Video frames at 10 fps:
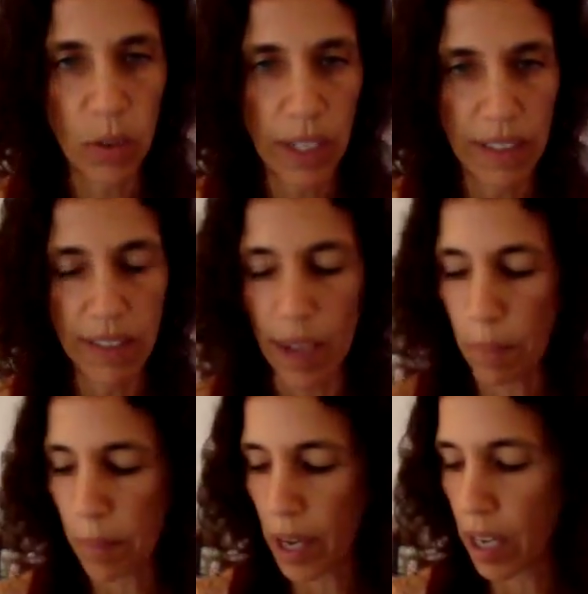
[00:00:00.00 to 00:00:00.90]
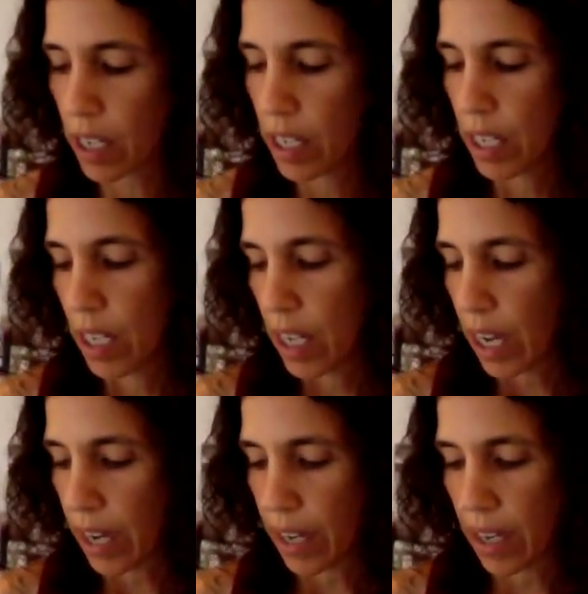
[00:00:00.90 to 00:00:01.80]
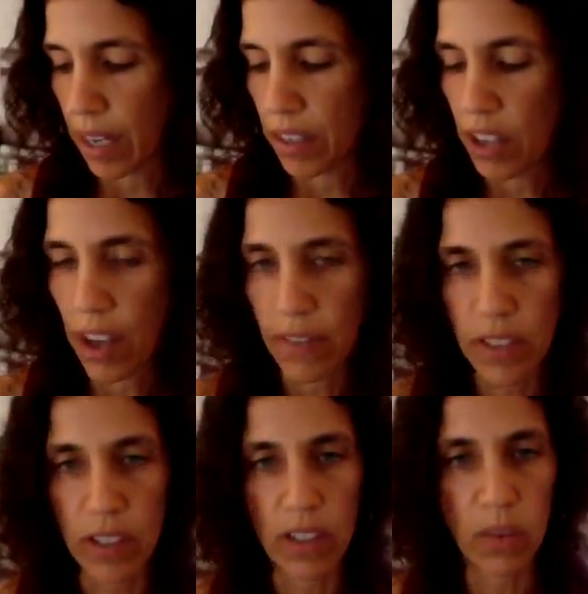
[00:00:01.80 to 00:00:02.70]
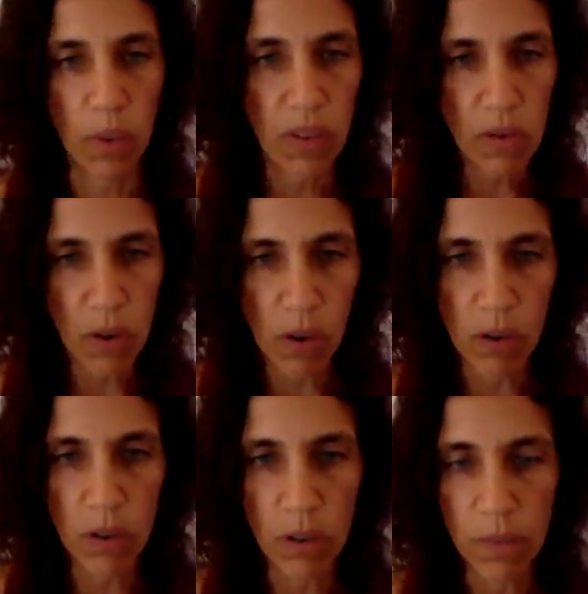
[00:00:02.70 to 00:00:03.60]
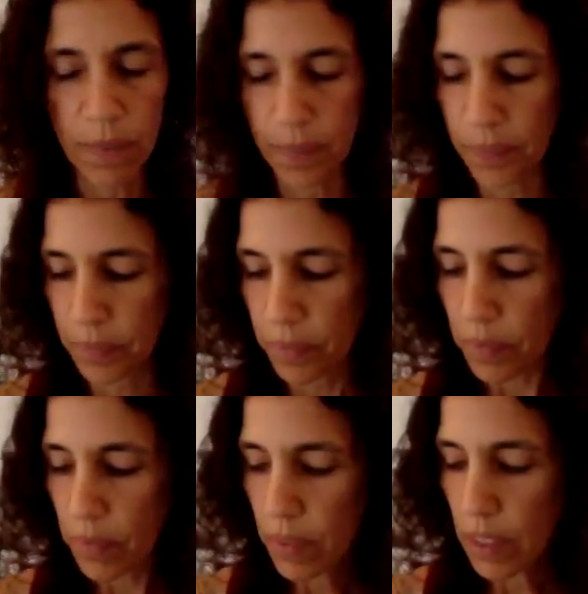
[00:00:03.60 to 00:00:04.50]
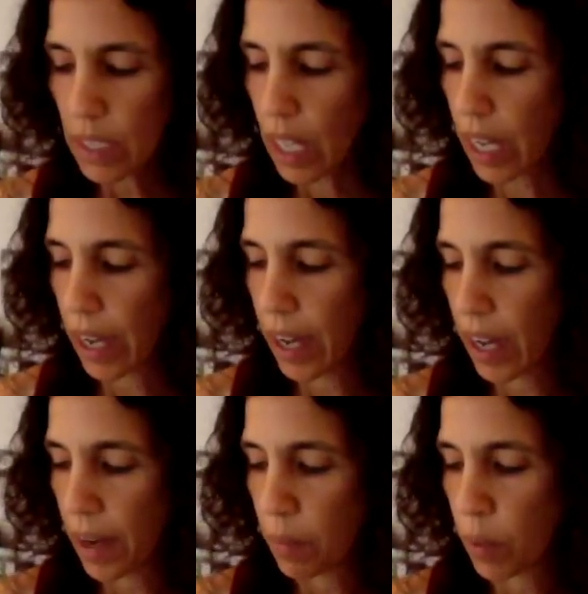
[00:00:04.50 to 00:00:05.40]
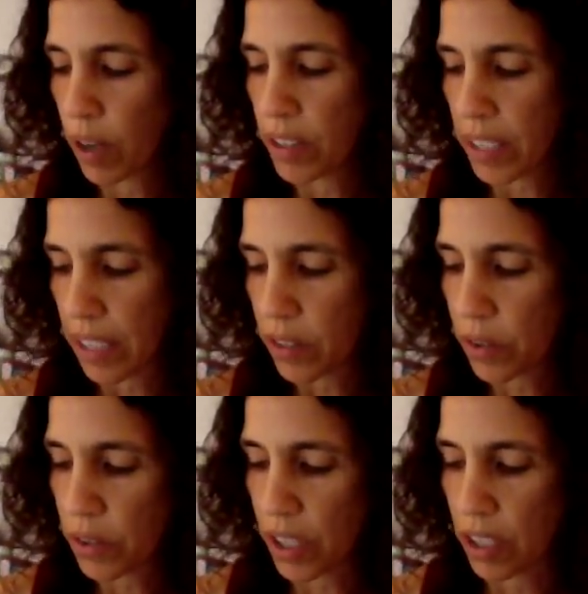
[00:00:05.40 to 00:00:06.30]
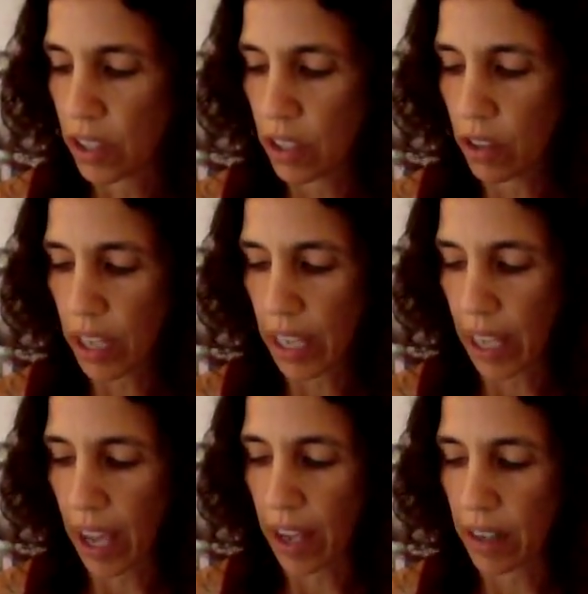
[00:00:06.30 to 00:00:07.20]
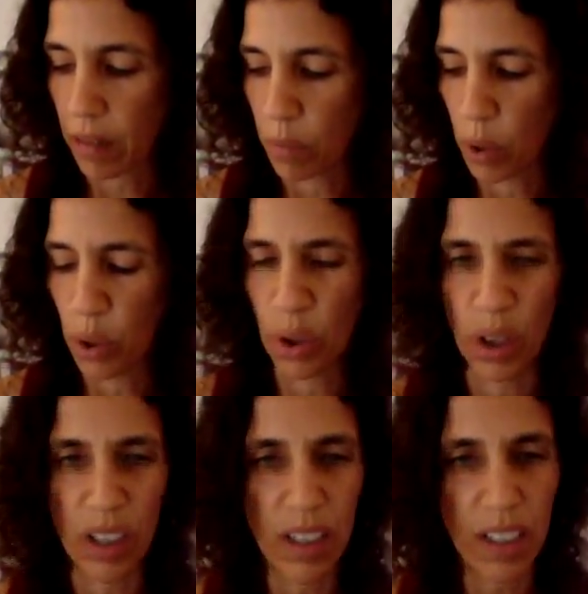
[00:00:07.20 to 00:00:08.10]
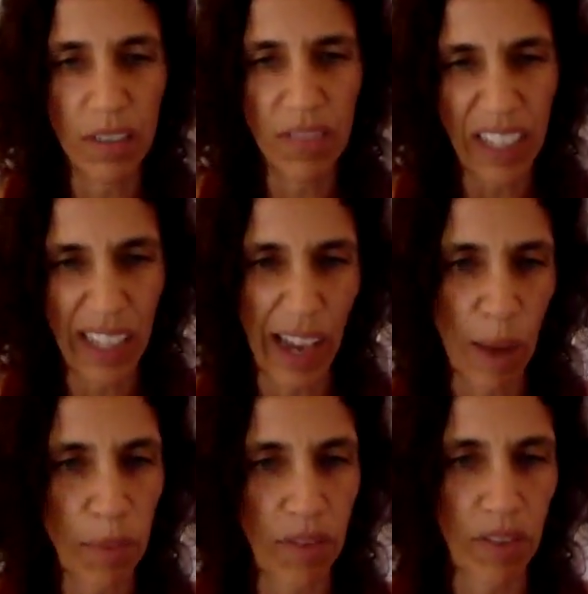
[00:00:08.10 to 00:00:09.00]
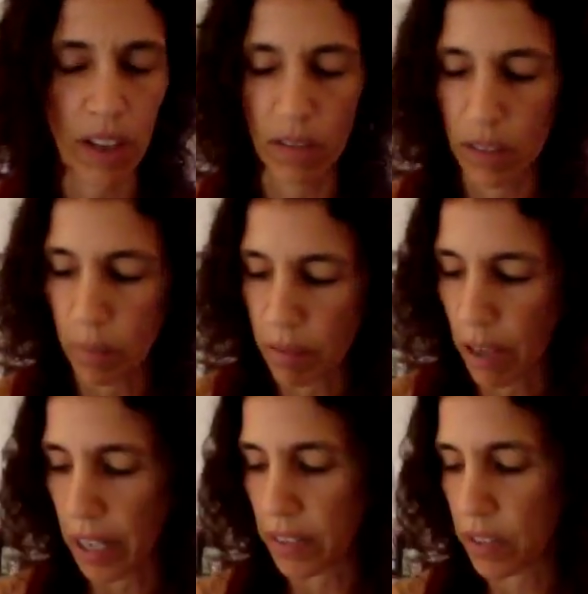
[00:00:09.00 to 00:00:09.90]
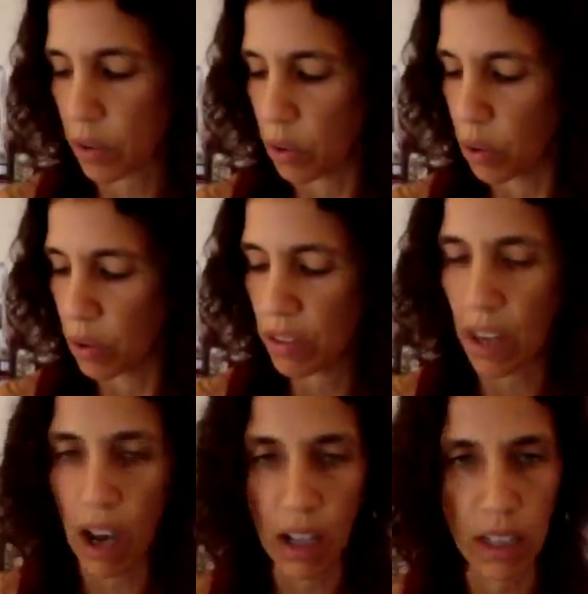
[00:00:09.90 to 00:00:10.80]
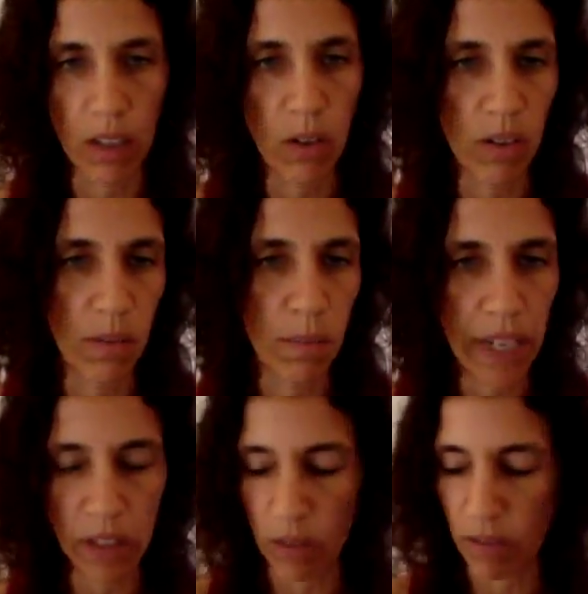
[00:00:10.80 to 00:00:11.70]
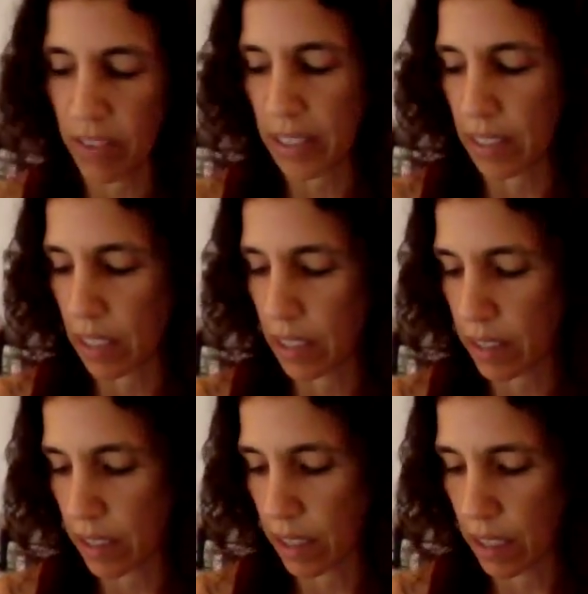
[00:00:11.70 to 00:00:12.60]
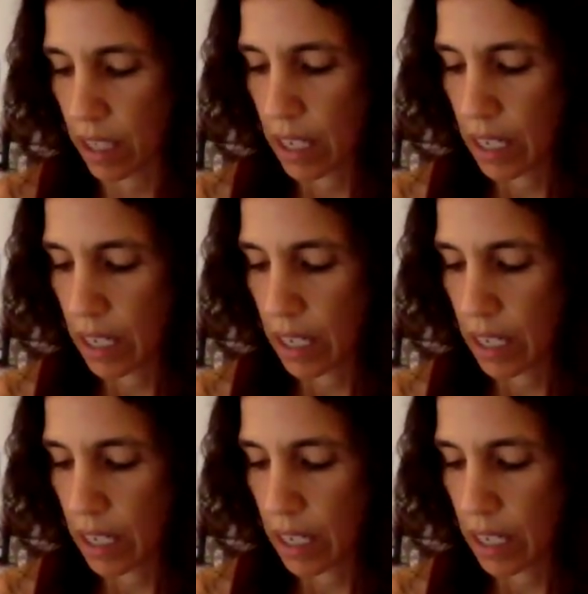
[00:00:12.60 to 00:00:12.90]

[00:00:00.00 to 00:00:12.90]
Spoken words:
you're quick to temper, nervousness, withdrawal. Whereas estrogen, you're looking at more, you're feeling apathy or depressed or dull or mental fuzziness and